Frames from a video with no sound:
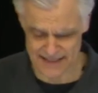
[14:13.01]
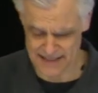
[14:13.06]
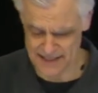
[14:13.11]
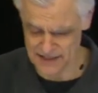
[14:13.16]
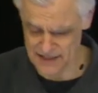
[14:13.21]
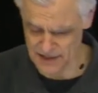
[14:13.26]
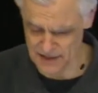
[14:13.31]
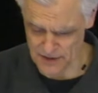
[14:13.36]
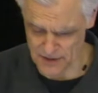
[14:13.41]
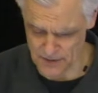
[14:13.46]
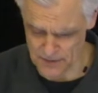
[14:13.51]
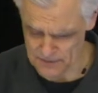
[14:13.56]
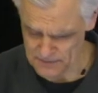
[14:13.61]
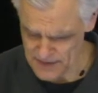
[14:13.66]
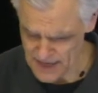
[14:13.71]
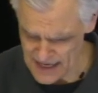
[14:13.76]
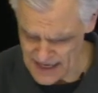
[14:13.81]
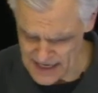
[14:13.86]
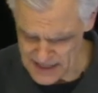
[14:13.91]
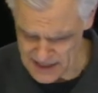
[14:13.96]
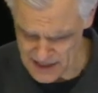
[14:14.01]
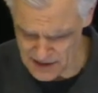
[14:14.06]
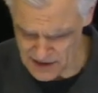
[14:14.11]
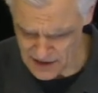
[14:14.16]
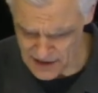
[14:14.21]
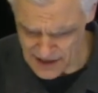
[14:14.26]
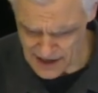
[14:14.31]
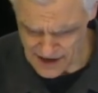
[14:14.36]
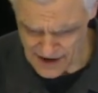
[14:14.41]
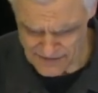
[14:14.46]
to do to
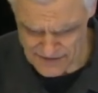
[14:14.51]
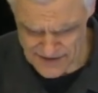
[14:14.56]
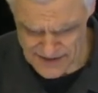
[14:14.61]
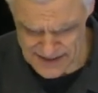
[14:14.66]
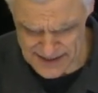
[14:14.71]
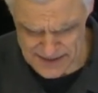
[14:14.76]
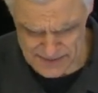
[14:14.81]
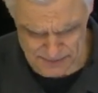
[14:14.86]
look after this